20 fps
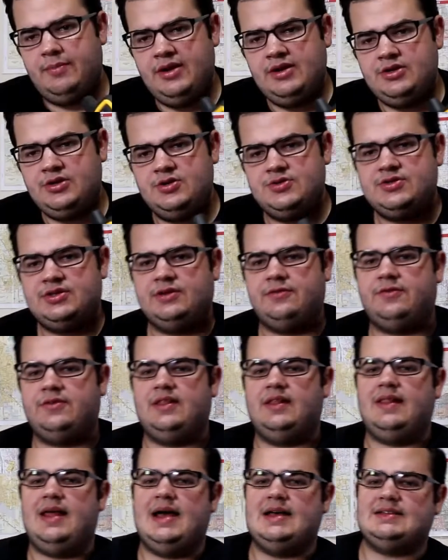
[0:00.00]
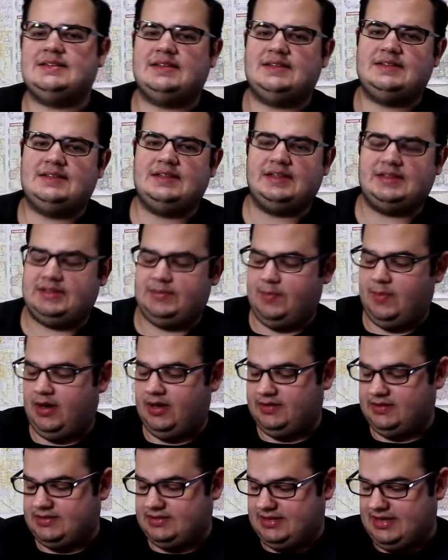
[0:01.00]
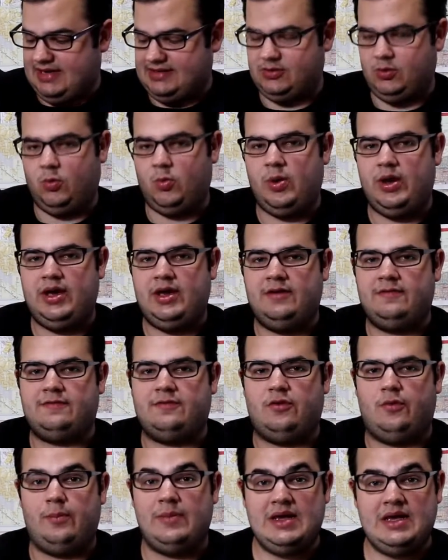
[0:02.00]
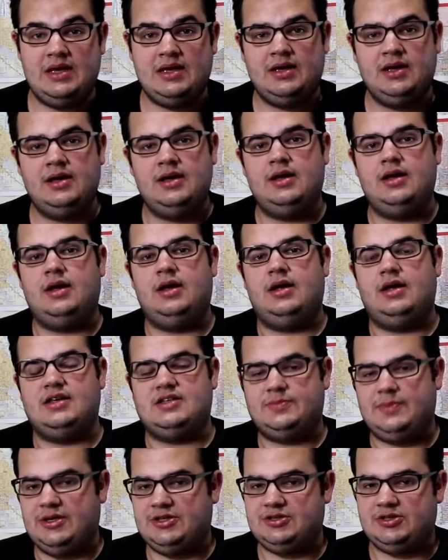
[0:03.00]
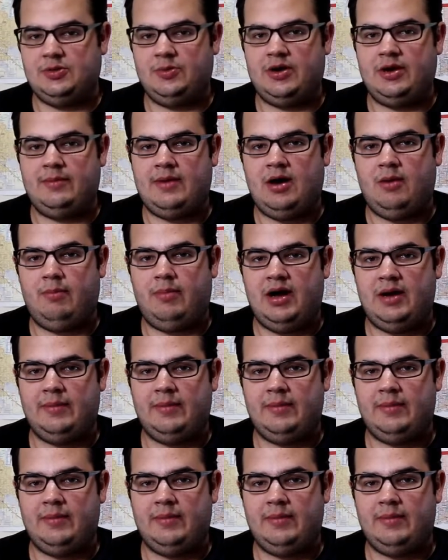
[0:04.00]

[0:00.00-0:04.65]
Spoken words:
been using for the last 6 months as a way for me, especially when I'm out by